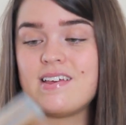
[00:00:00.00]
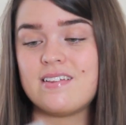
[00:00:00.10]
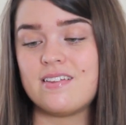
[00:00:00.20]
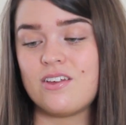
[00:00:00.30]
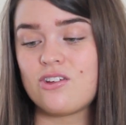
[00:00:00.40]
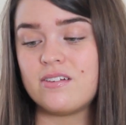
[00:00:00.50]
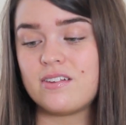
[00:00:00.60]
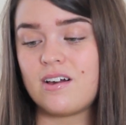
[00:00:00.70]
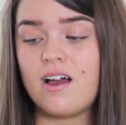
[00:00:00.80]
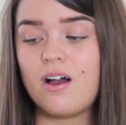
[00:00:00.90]
This is the
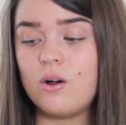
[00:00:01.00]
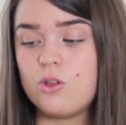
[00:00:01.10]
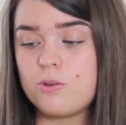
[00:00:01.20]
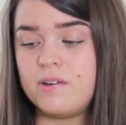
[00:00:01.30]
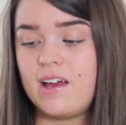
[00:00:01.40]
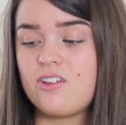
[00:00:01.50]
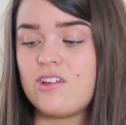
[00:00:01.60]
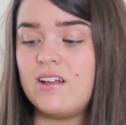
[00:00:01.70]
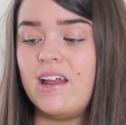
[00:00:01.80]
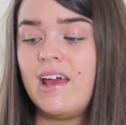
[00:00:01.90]
Chantecaille Ultra
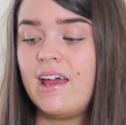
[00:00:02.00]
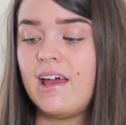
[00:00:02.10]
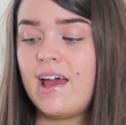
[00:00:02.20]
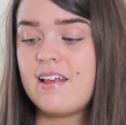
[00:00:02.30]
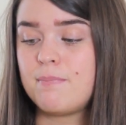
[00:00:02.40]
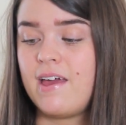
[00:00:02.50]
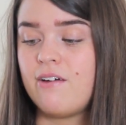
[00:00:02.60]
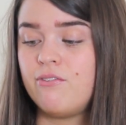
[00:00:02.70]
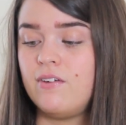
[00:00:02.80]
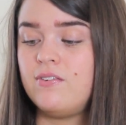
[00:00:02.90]
Protection
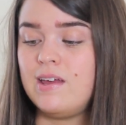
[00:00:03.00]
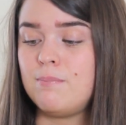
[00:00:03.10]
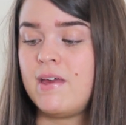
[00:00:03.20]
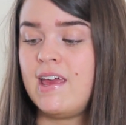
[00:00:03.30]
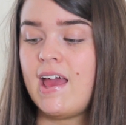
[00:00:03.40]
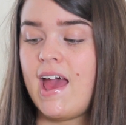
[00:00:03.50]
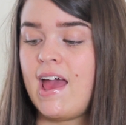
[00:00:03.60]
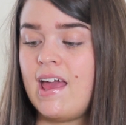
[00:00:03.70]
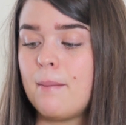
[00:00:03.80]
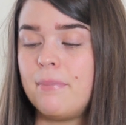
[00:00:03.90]
SPF
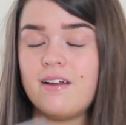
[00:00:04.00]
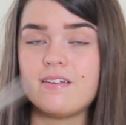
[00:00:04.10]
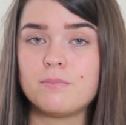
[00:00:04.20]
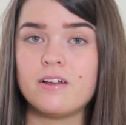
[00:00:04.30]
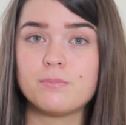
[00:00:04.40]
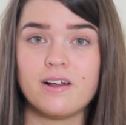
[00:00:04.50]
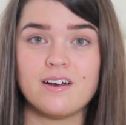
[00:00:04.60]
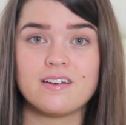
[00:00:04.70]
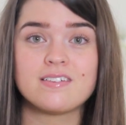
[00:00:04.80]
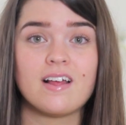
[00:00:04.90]
50 PA++++.